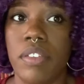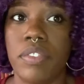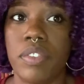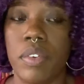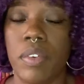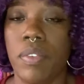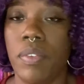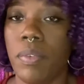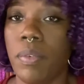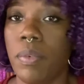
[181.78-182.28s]

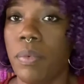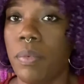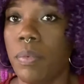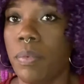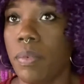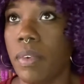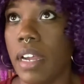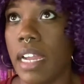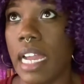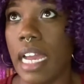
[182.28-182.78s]
so
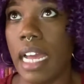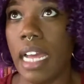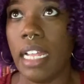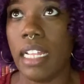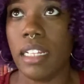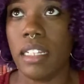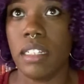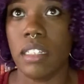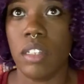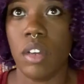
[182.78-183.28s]
I got
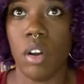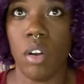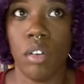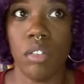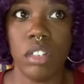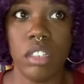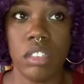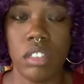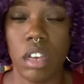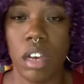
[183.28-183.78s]
the
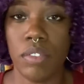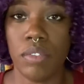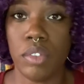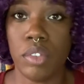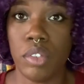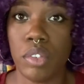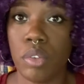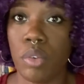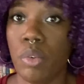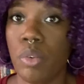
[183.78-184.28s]
oldest off to
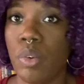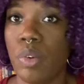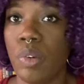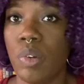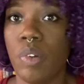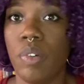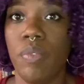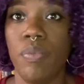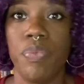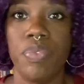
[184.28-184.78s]

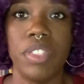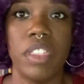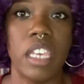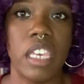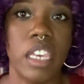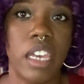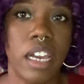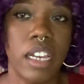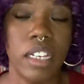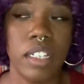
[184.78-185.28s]
school, the
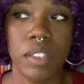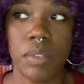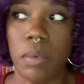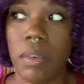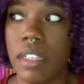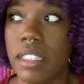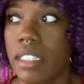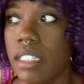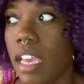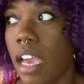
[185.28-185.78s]
youngest
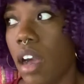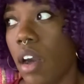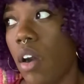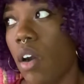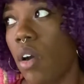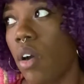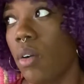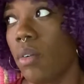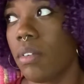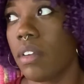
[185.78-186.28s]
ones got
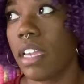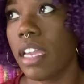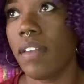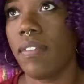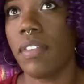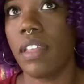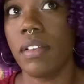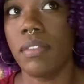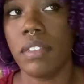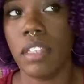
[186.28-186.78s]
home, gave
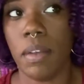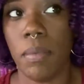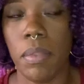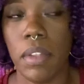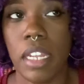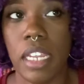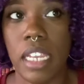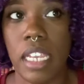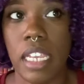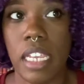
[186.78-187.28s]
them something
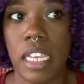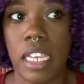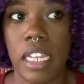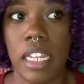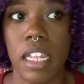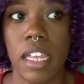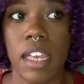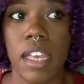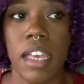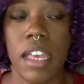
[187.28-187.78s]
to eat,
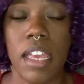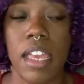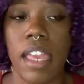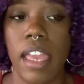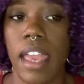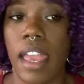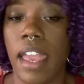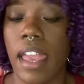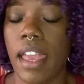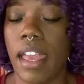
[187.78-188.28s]

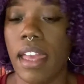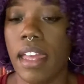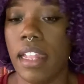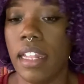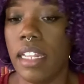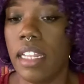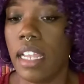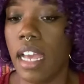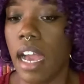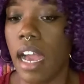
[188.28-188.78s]

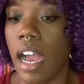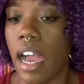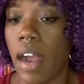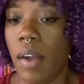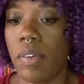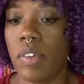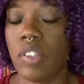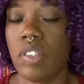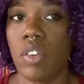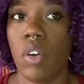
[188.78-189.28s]
and I
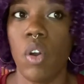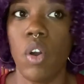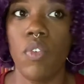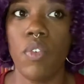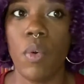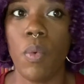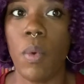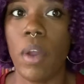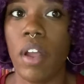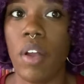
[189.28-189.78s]
was so
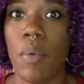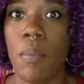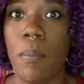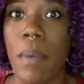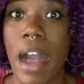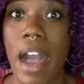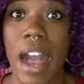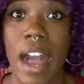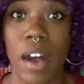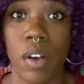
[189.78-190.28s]
overwhelmed
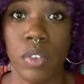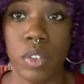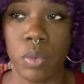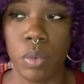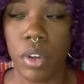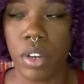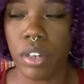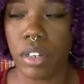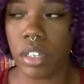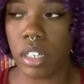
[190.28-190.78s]
by
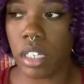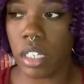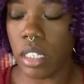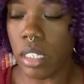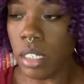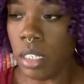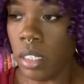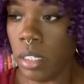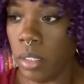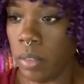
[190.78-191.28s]
housework
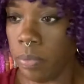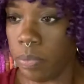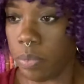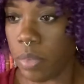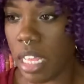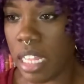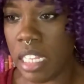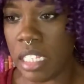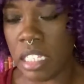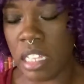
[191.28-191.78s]

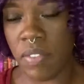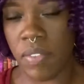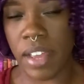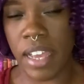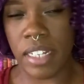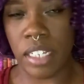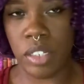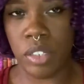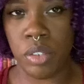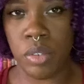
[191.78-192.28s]
and the stuff I had
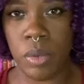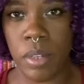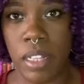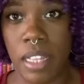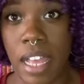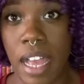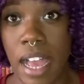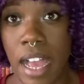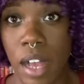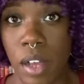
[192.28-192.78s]
to do in the
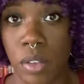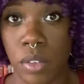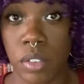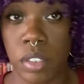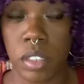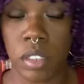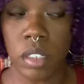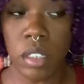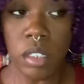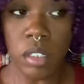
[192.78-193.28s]
house